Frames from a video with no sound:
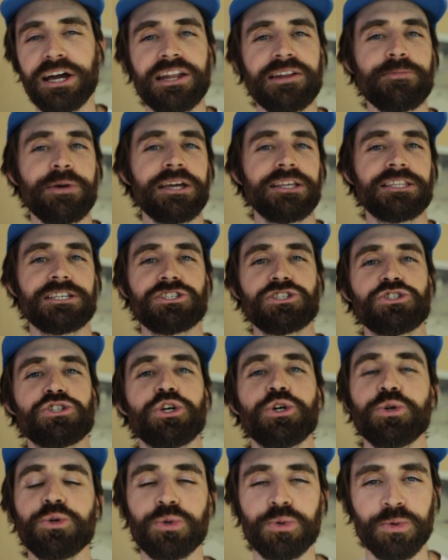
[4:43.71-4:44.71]
make this
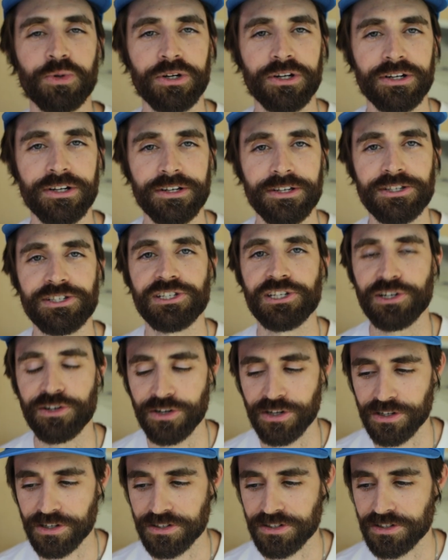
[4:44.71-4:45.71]
too
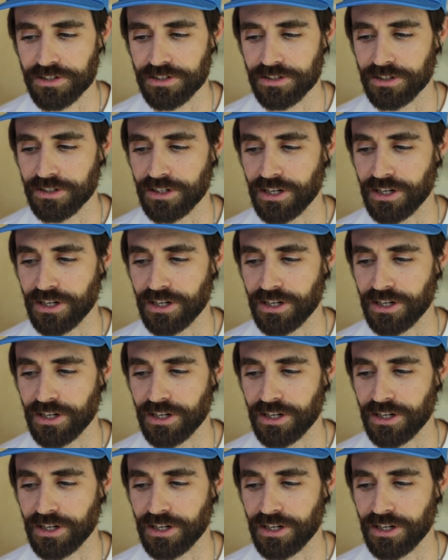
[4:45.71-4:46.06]
serious.